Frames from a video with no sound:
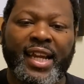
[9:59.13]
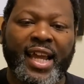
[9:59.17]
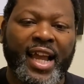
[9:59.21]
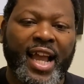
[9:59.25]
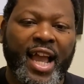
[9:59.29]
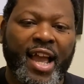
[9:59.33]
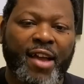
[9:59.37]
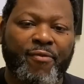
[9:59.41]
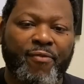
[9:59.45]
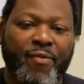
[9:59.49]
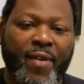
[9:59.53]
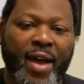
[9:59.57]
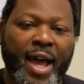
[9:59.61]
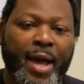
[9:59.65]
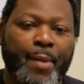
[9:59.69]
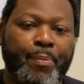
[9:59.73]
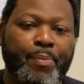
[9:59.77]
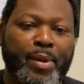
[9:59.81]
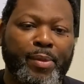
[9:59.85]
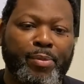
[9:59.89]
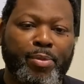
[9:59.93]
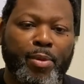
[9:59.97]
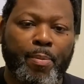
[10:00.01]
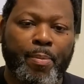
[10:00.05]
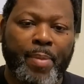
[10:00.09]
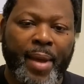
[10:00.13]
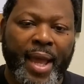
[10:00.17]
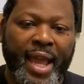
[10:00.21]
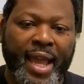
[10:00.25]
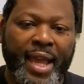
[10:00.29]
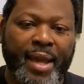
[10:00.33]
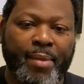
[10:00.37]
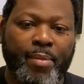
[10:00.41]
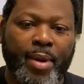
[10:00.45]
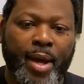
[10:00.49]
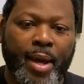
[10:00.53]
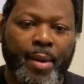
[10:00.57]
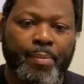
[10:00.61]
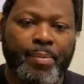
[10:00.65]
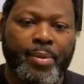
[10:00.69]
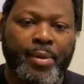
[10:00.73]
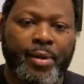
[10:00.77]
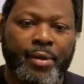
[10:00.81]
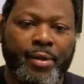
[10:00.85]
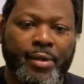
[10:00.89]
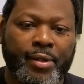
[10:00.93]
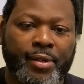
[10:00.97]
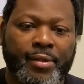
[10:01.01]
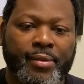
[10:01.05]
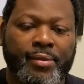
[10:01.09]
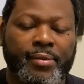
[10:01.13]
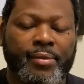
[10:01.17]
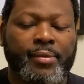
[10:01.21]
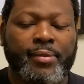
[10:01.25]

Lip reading: I got 5 people buying my book,